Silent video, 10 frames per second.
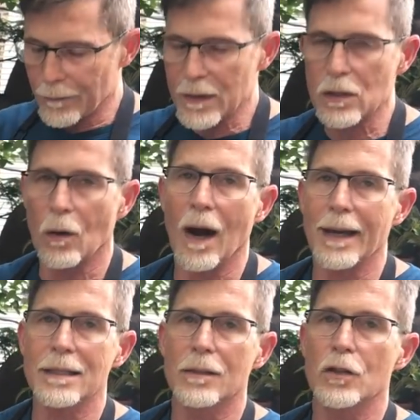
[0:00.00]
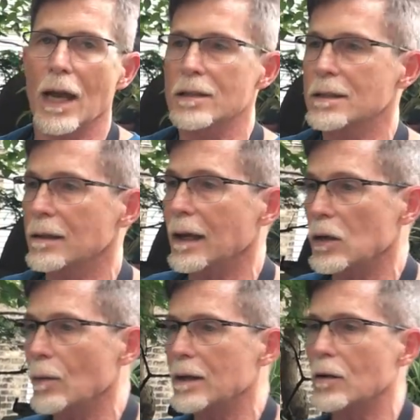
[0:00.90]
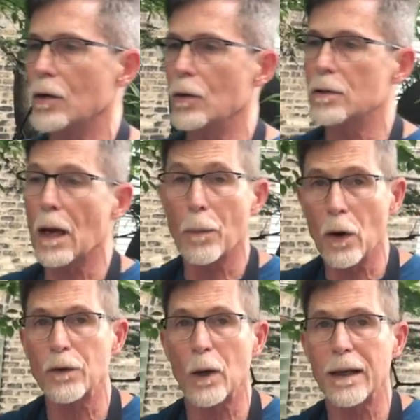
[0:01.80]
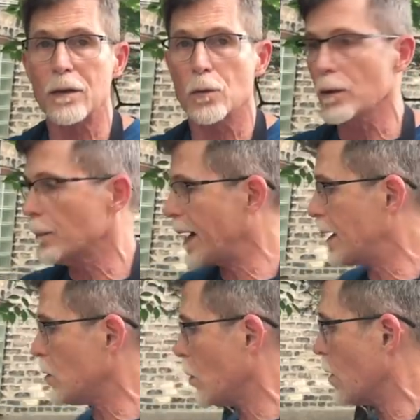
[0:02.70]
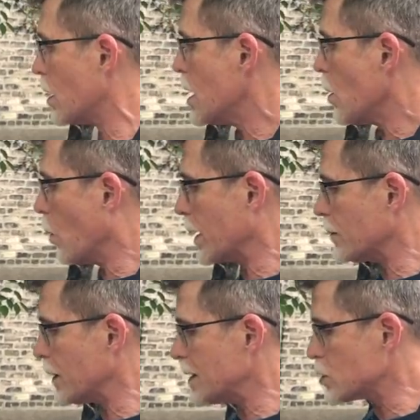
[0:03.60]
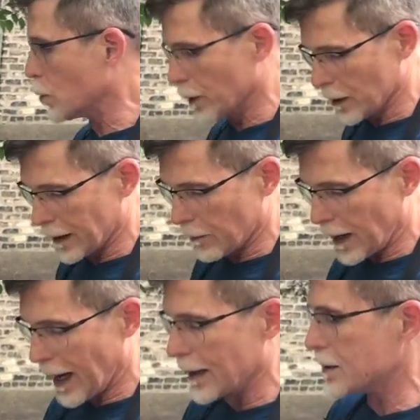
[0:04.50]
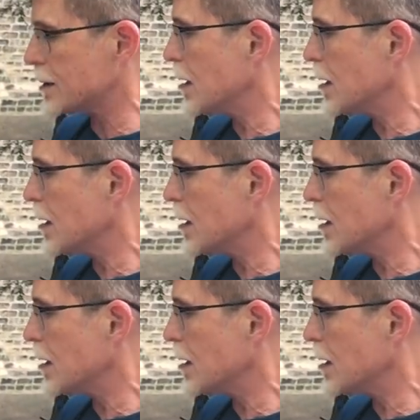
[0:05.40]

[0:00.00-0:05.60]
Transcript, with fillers: So I suggest that you either use a perforated grill pan or one of these grilling mats,